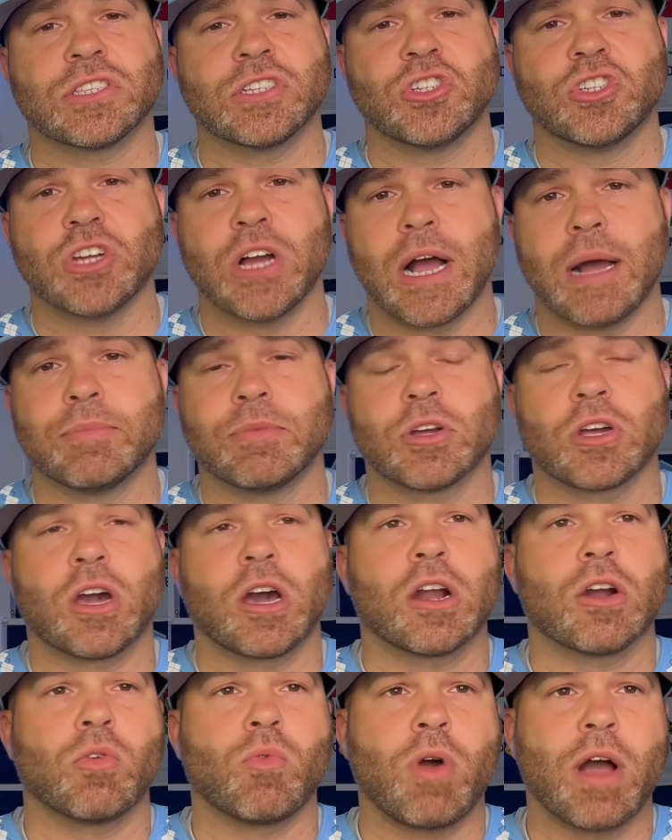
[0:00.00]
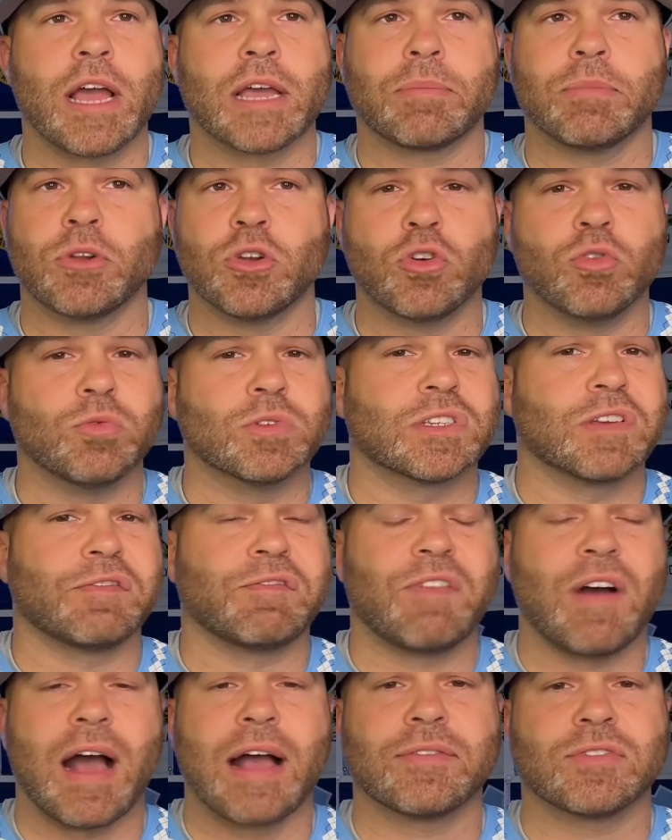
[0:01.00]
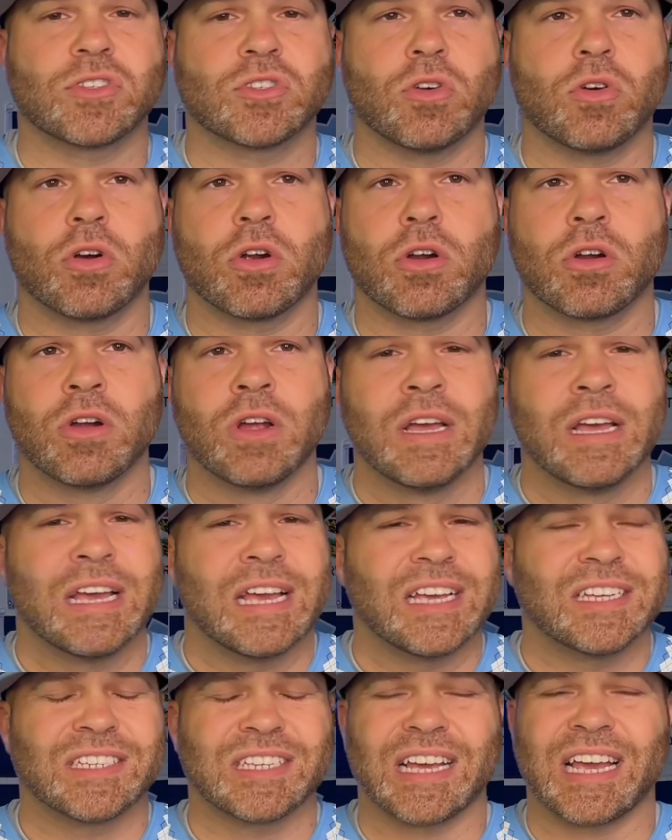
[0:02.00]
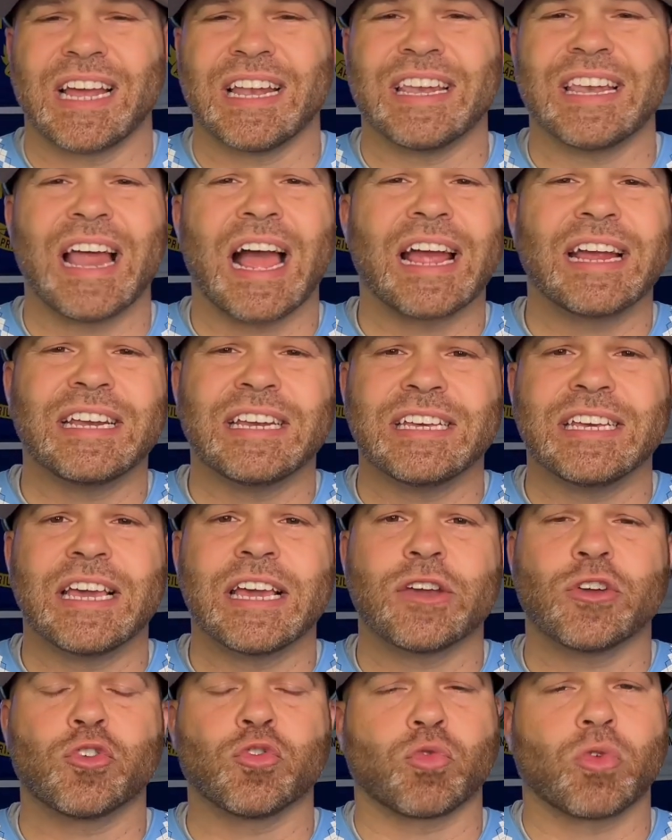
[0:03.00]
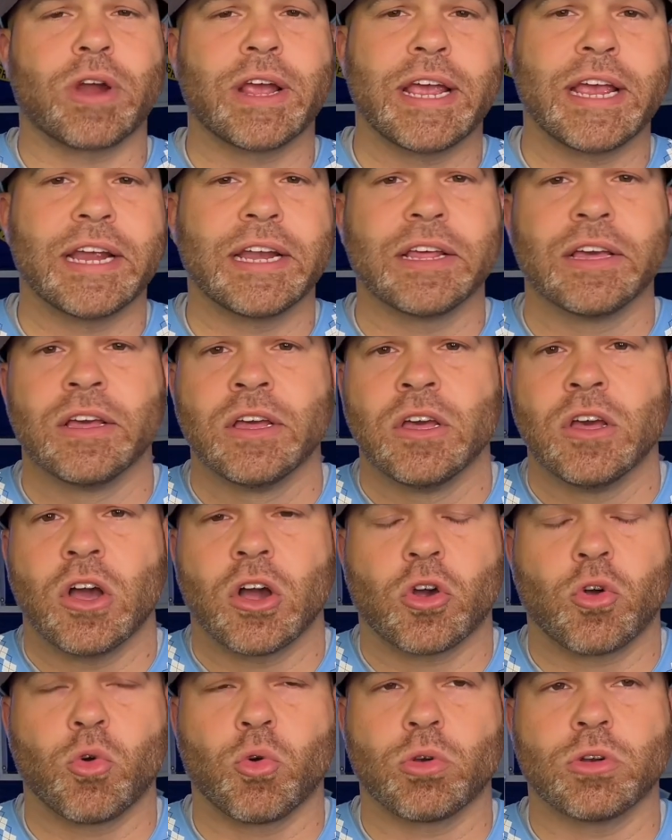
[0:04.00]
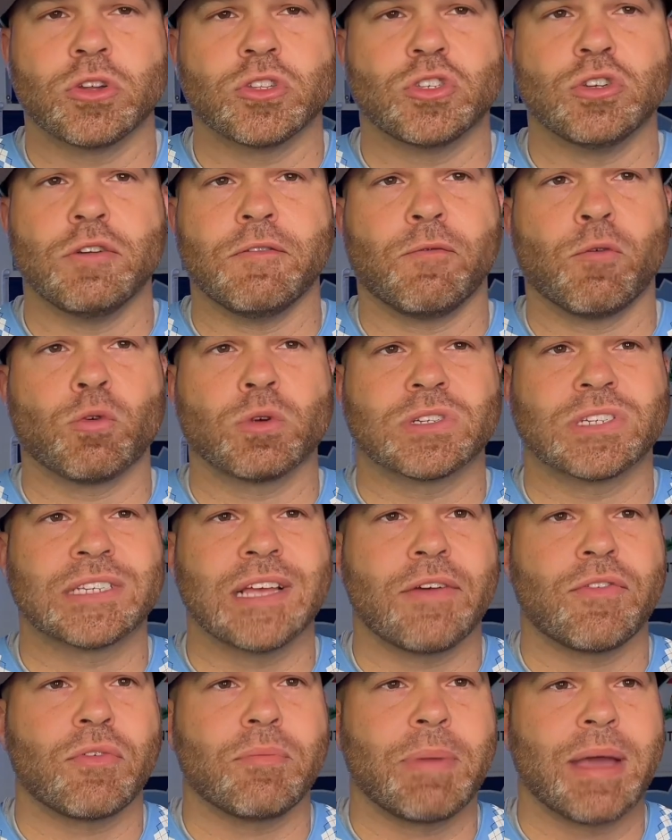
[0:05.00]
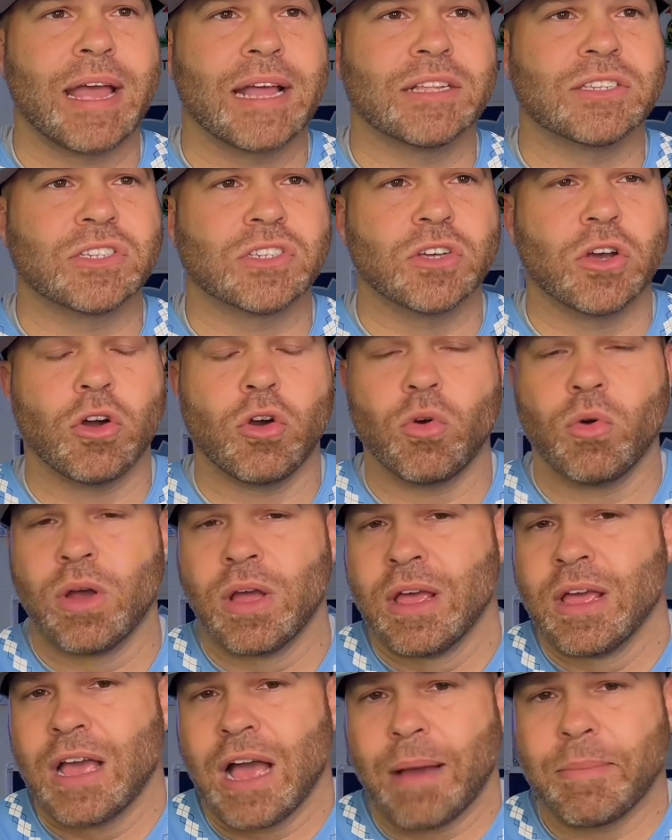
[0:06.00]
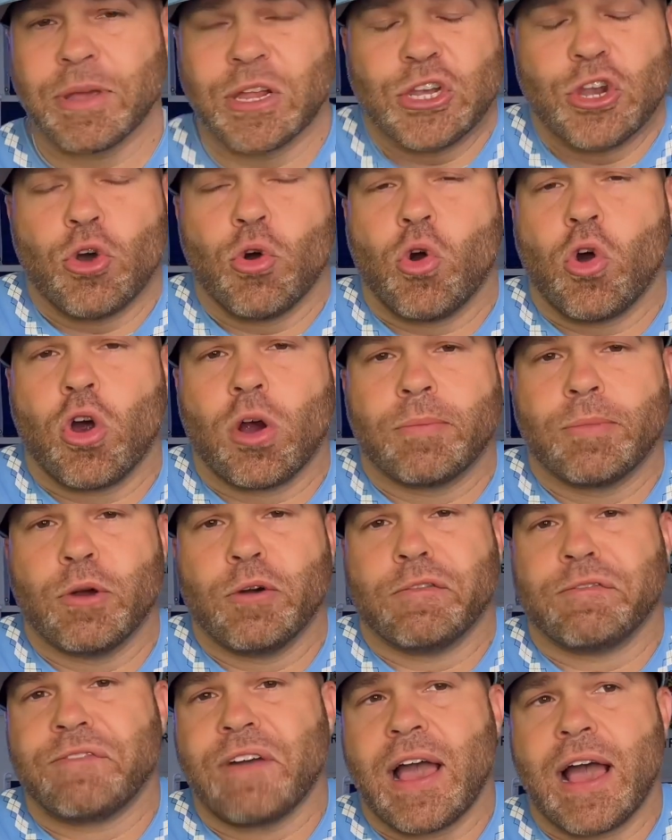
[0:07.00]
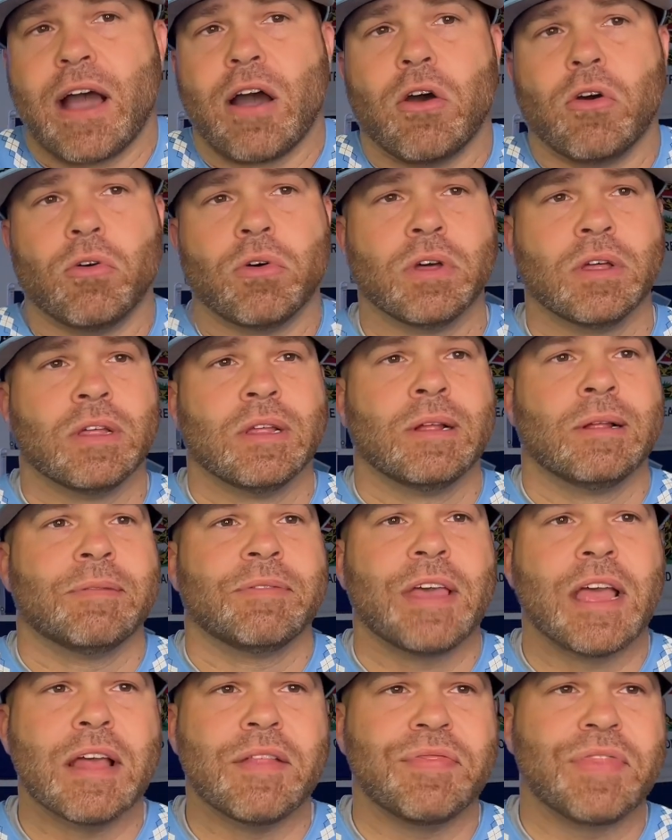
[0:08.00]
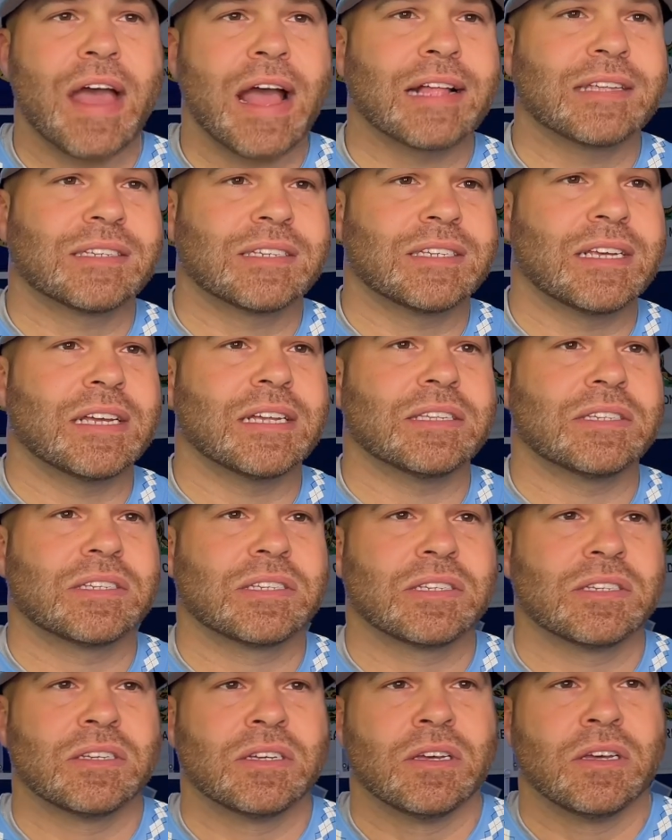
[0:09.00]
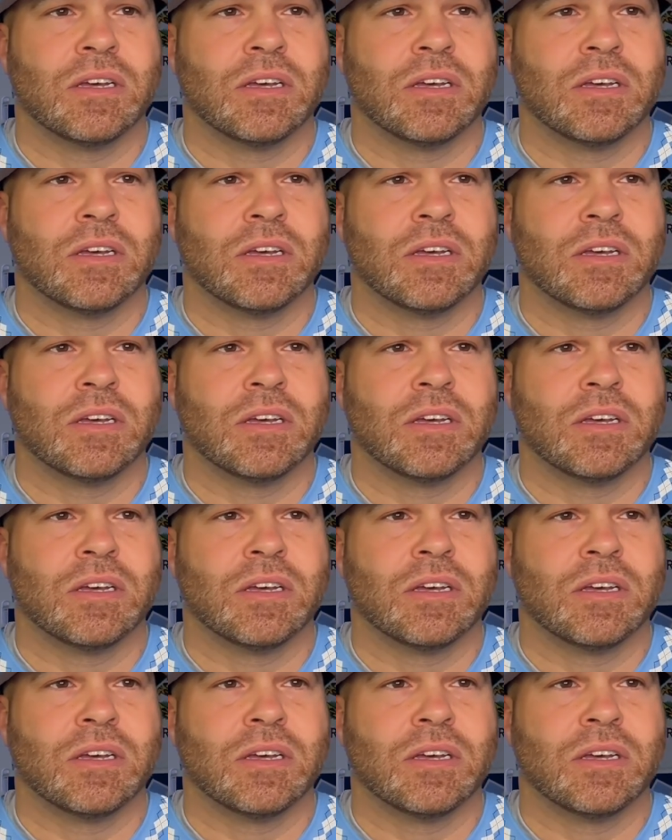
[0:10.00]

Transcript: the job to Connor Weigman, who was a 5-star. He's like a 98 grade, according to 247, man. So, I mean, no harm, no foul in that sense.